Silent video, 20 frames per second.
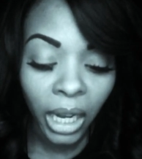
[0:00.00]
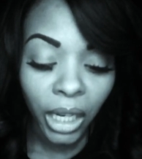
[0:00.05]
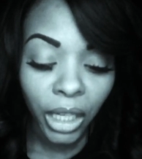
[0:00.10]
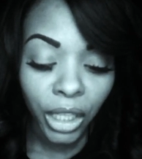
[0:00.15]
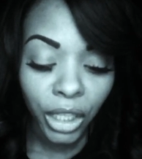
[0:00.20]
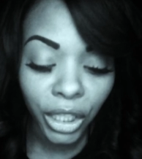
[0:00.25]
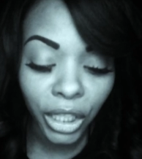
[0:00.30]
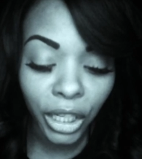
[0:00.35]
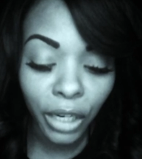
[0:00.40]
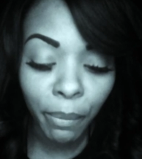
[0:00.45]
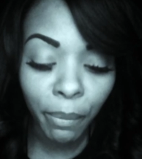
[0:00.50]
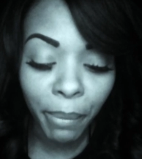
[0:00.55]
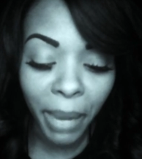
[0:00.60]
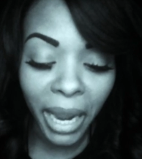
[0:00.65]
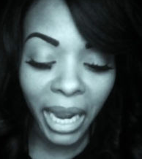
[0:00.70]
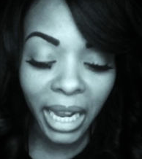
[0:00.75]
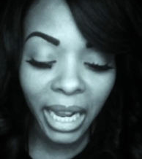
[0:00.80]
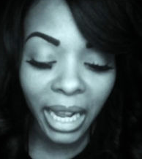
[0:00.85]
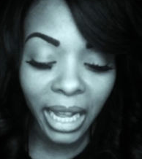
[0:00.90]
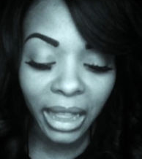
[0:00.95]
she
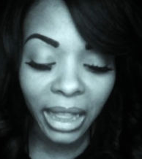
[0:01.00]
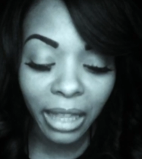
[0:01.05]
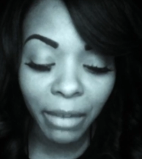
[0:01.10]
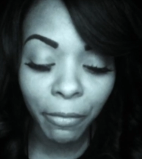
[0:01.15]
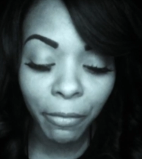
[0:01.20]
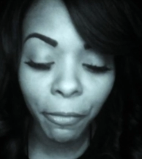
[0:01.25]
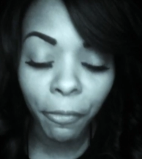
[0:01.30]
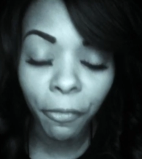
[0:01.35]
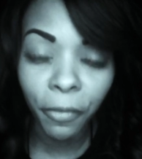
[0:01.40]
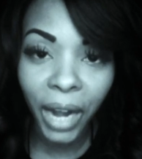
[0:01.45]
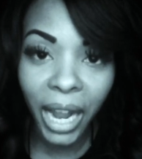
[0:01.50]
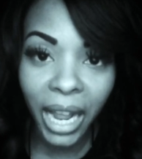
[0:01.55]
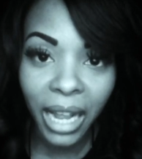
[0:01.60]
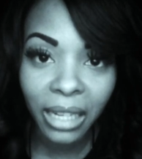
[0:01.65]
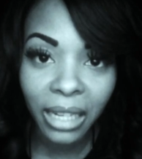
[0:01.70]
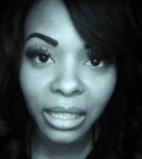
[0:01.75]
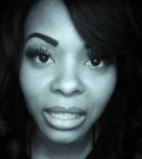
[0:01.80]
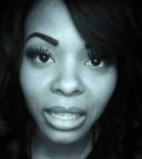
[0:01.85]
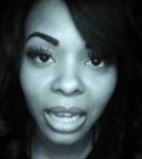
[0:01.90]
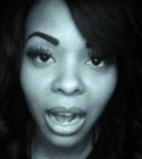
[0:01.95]
maketh them
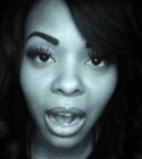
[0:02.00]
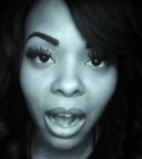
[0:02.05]
friends